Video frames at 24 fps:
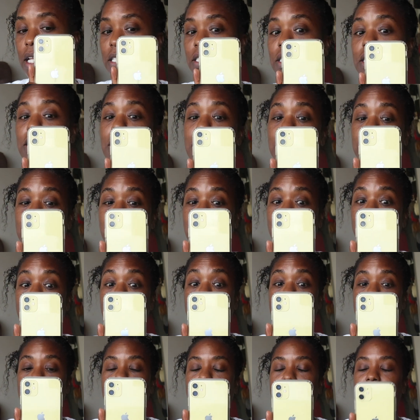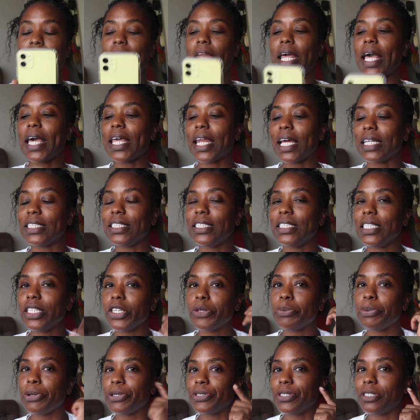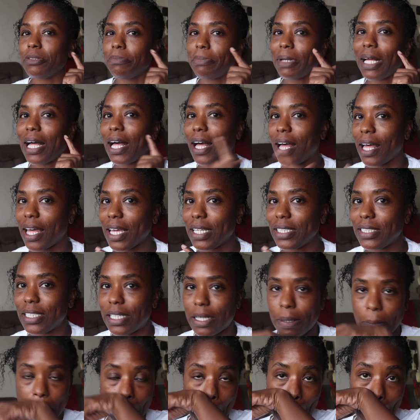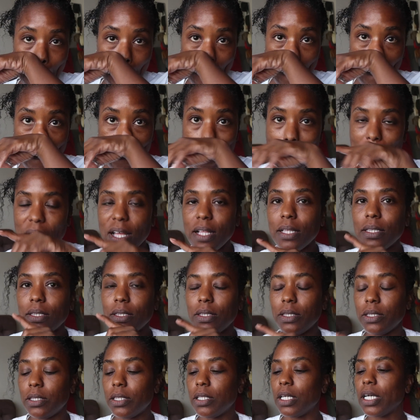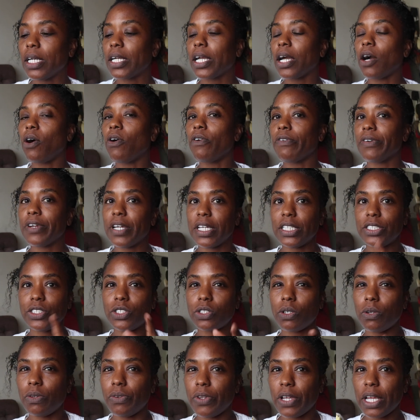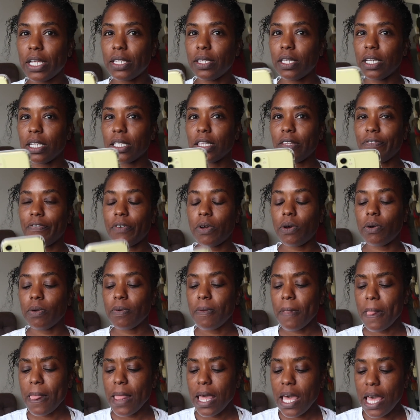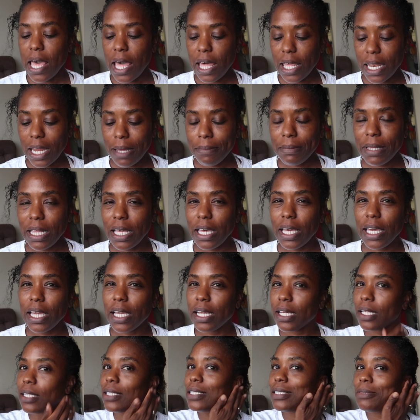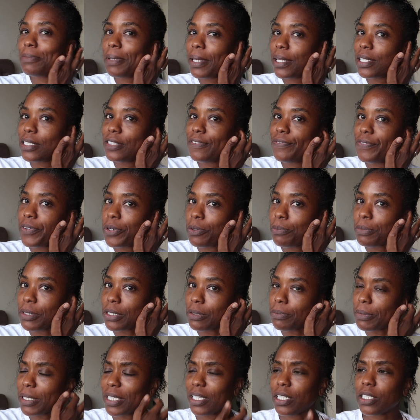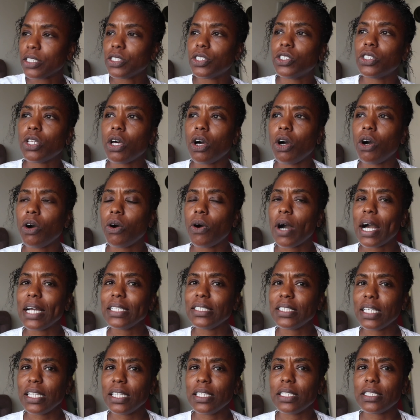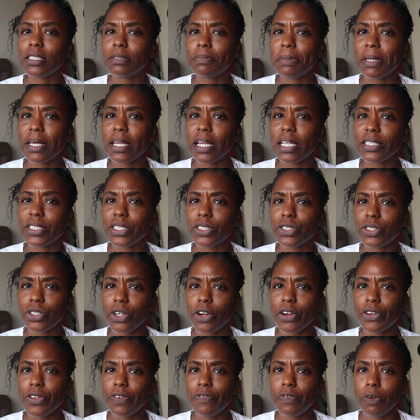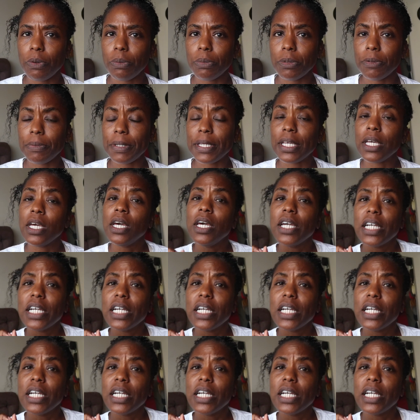I see him like looking at it, and I see the person behind him look over his shoulder and look at the phone. And I'm like, this man is filming me. So I say to this man, I said, sir, are you filming me?